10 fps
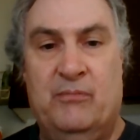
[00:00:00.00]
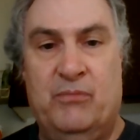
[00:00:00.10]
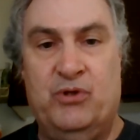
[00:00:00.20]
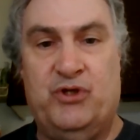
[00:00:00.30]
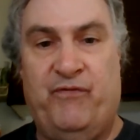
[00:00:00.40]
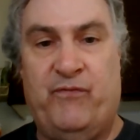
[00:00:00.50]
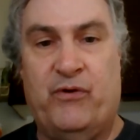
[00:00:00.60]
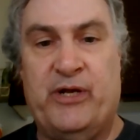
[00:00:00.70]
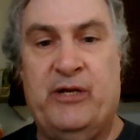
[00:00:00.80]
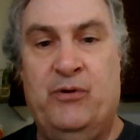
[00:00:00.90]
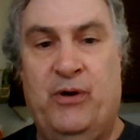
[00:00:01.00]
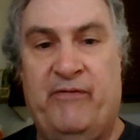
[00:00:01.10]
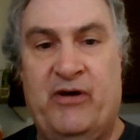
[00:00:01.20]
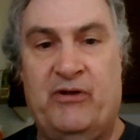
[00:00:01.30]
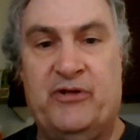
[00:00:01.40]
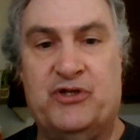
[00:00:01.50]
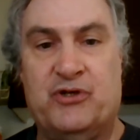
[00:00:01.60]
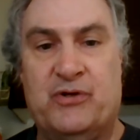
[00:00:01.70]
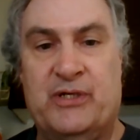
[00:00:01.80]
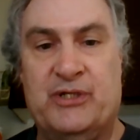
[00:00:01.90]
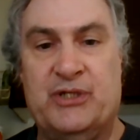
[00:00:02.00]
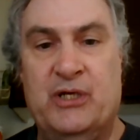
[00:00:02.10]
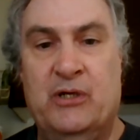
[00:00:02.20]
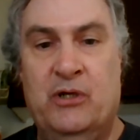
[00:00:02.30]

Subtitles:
most afford it, who have health insurance,